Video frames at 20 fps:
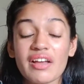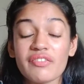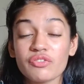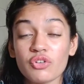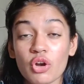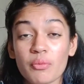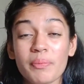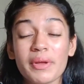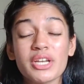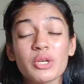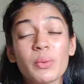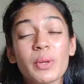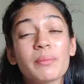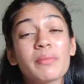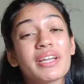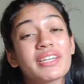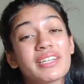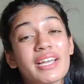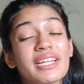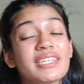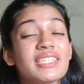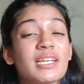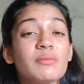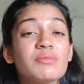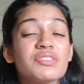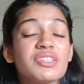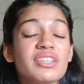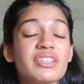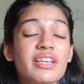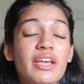I've not been doing my nighttime
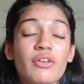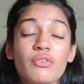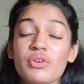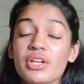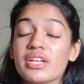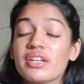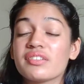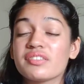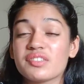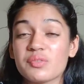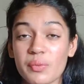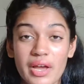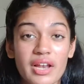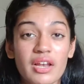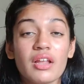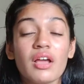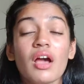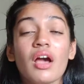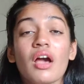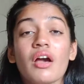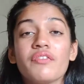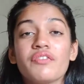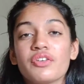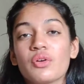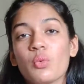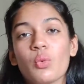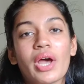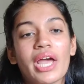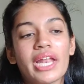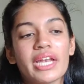skincare routine as well
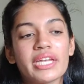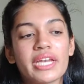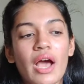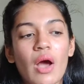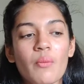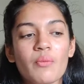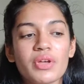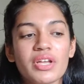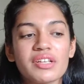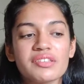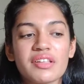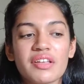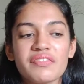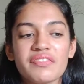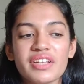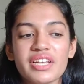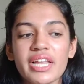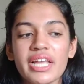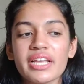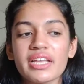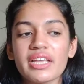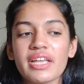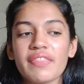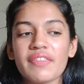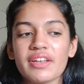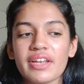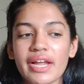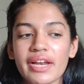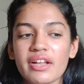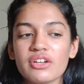for a while now, because I feel like
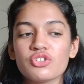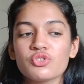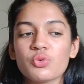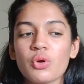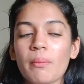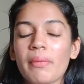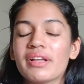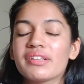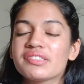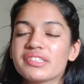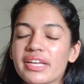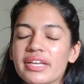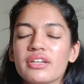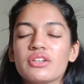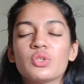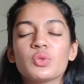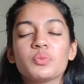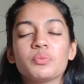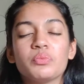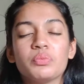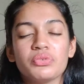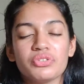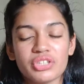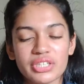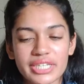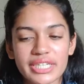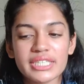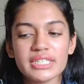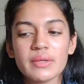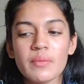in the night I just want my skin to
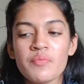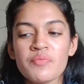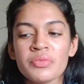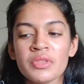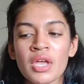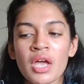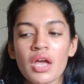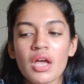breathe.